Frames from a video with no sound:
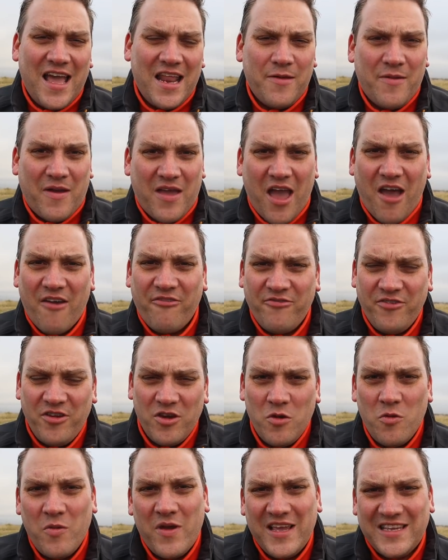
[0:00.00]
Anyway, a
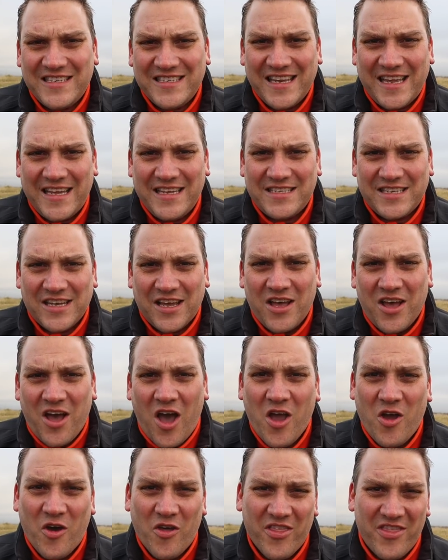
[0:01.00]
few weeks later,
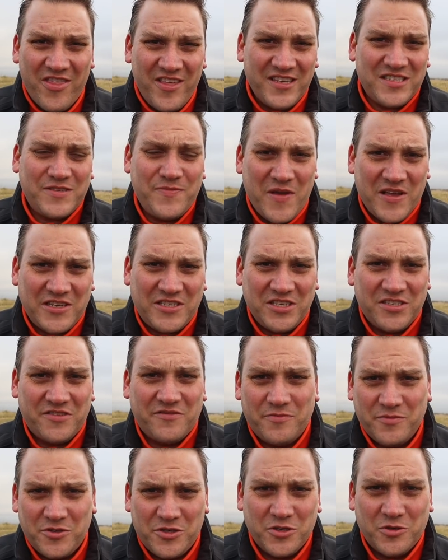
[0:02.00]
I got this message
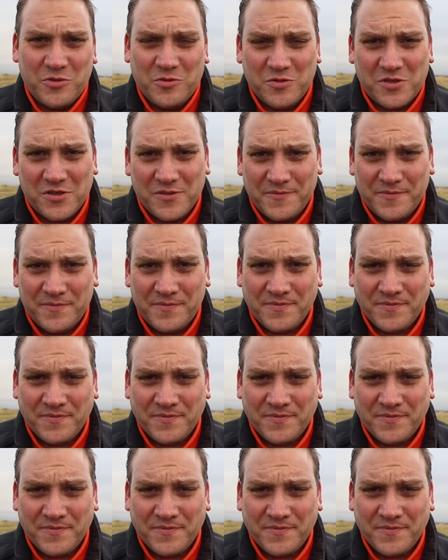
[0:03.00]
from Jules.